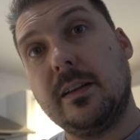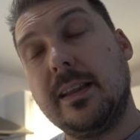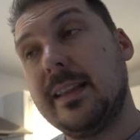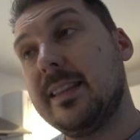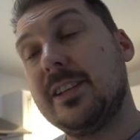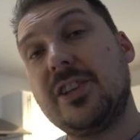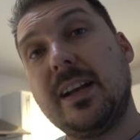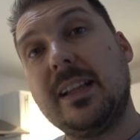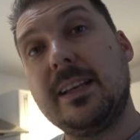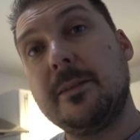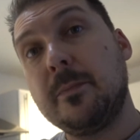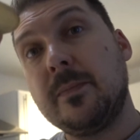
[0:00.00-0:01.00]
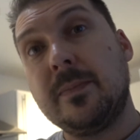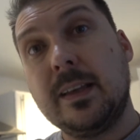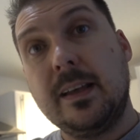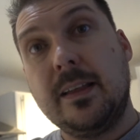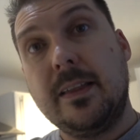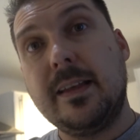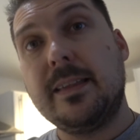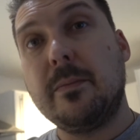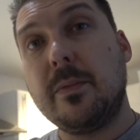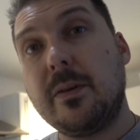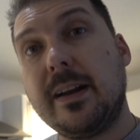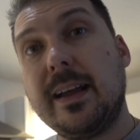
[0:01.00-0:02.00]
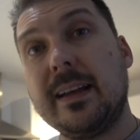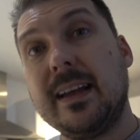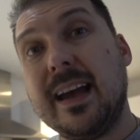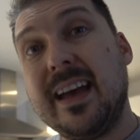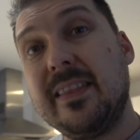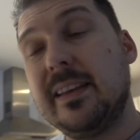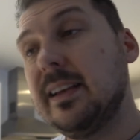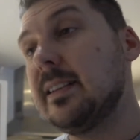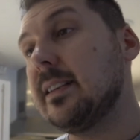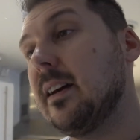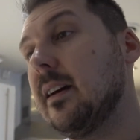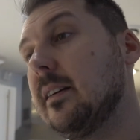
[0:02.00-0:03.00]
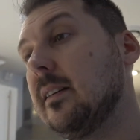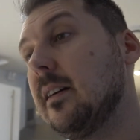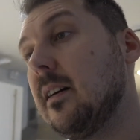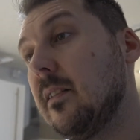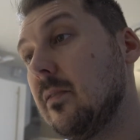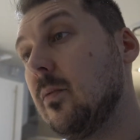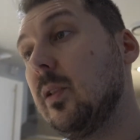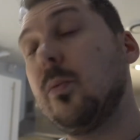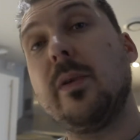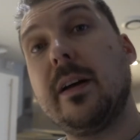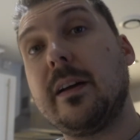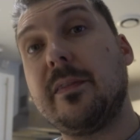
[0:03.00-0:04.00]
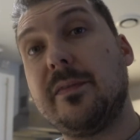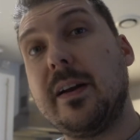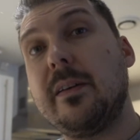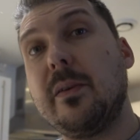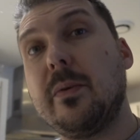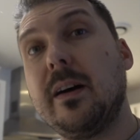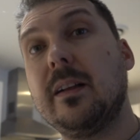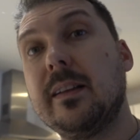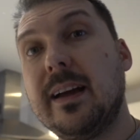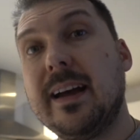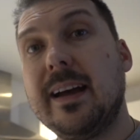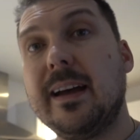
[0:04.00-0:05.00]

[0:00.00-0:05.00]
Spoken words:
then the jelly, then the meringue, and these will work very well.